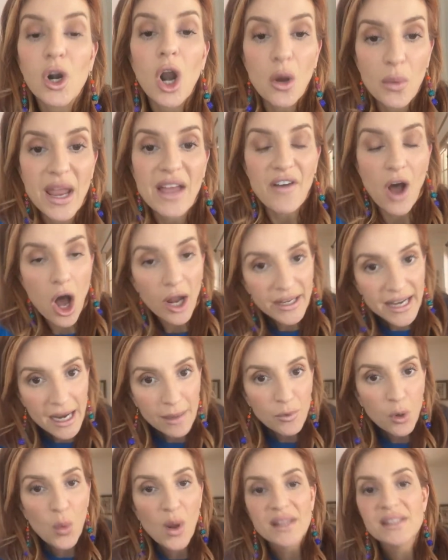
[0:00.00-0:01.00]
we have
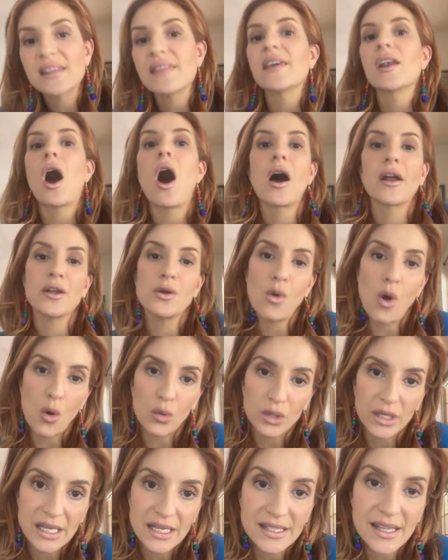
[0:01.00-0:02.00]
on-camera ones and then audio
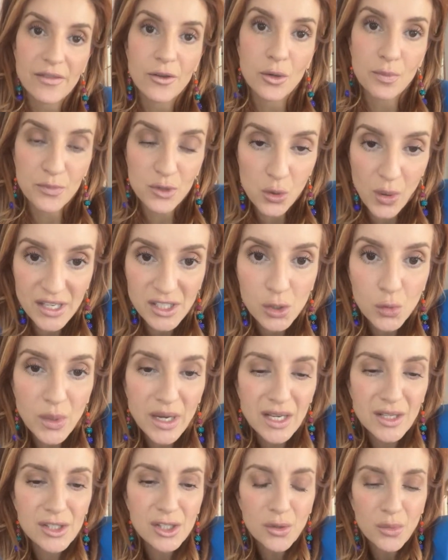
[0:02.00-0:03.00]
onlys, and they're twice a
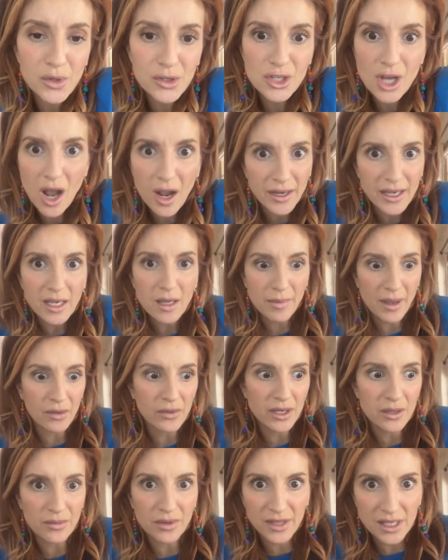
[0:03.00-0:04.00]
week. So we're talking about,
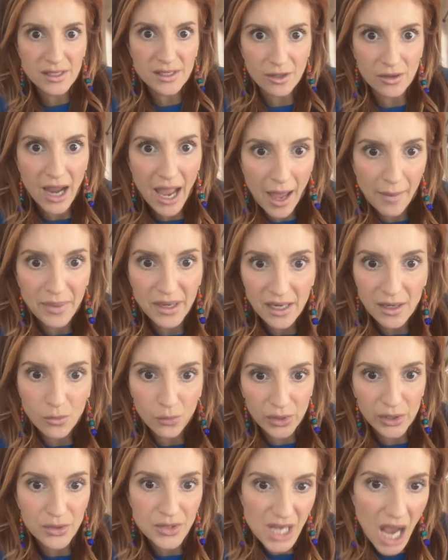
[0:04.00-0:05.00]
things that are happening in
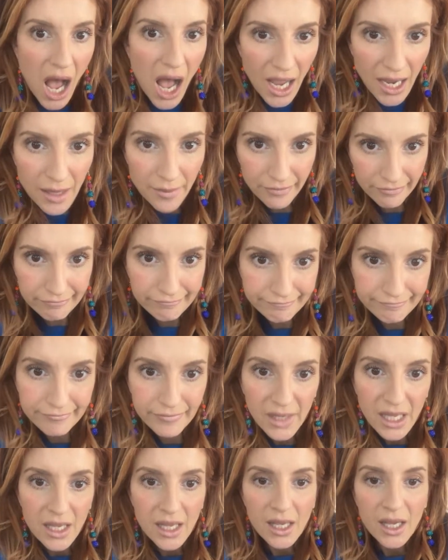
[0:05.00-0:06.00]
real time.
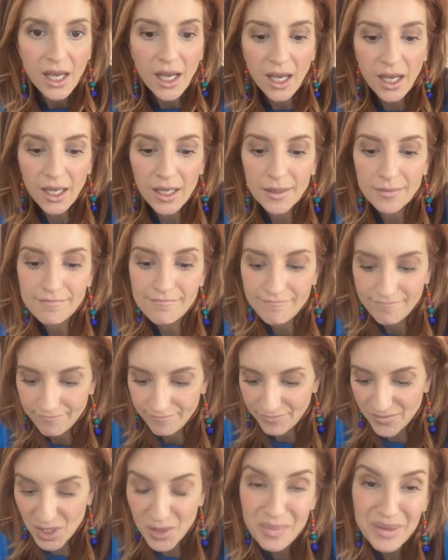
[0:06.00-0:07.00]

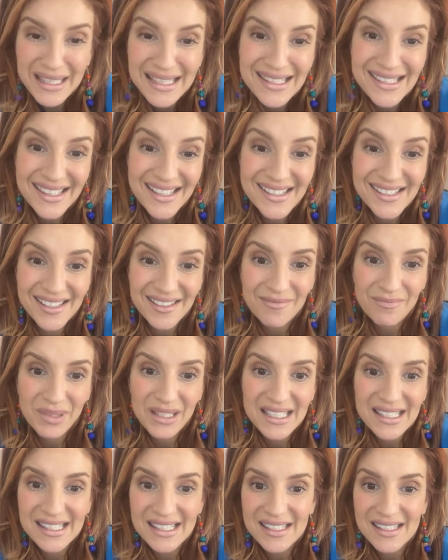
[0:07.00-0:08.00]
So please listen.
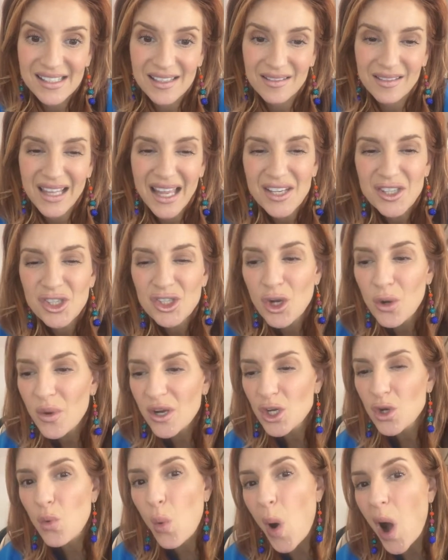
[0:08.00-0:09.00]
Let us know what
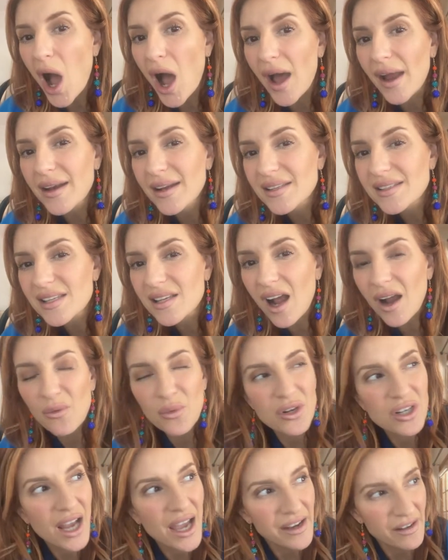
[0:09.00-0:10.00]
you want.
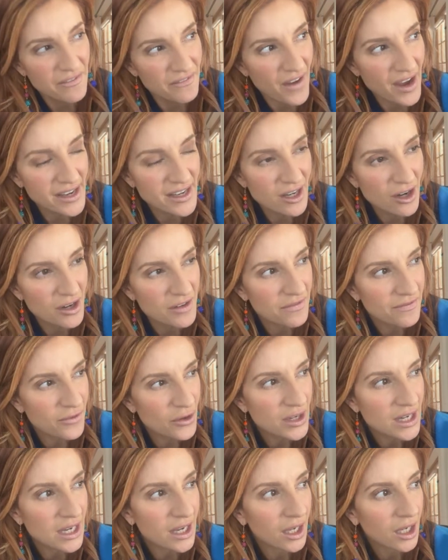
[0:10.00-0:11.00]
We're kind of finding our
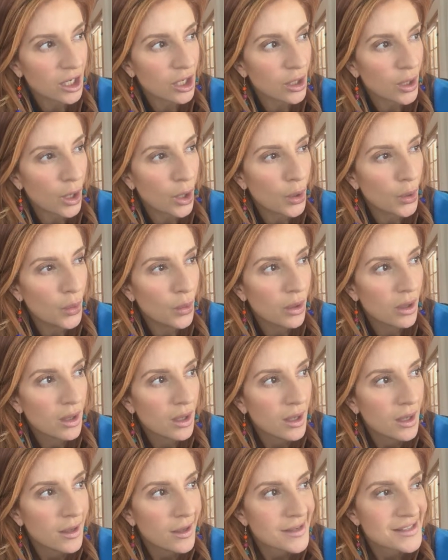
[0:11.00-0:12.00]
footing,
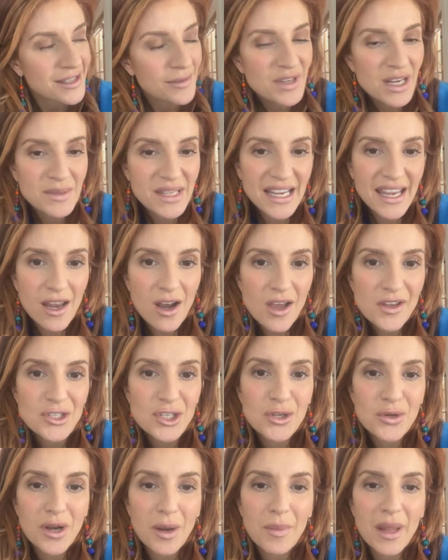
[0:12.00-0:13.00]
Sometimes I get on
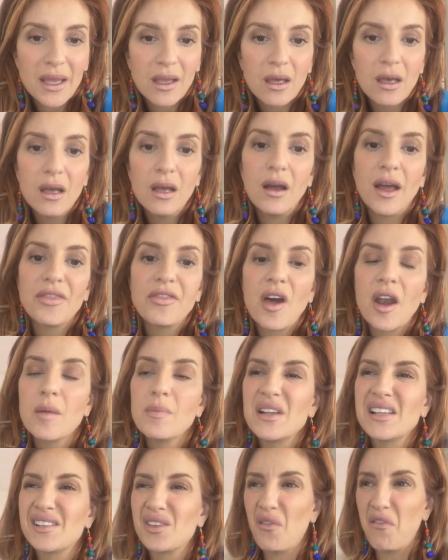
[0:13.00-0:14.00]
to and I'm like, oh, I thought it'd
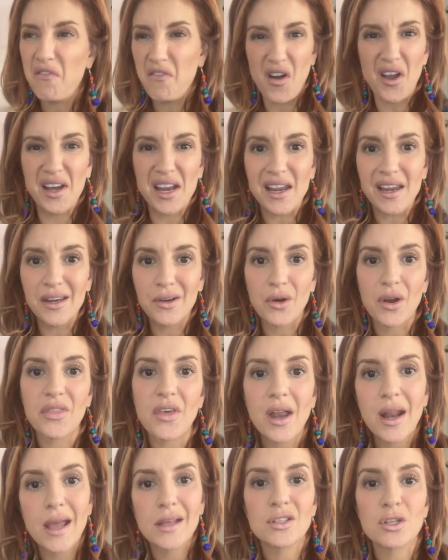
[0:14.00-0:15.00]
be so funny, or I
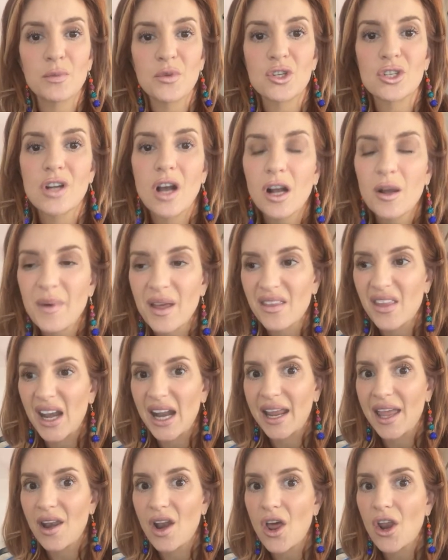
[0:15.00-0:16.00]
thought I had so much to talk about, and then I
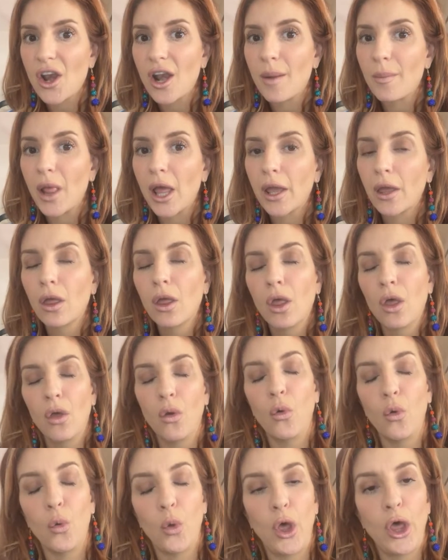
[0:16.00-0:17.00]
get on and I'm like,
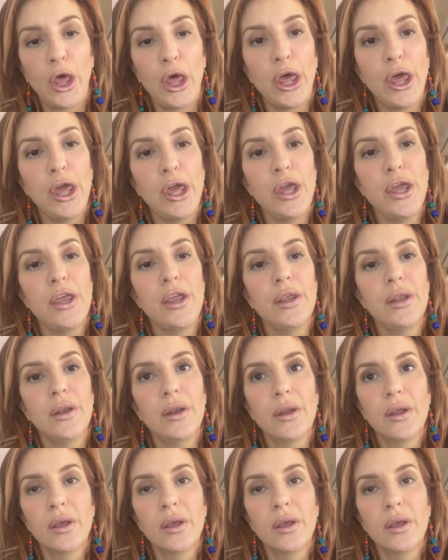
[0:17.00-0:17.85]
what?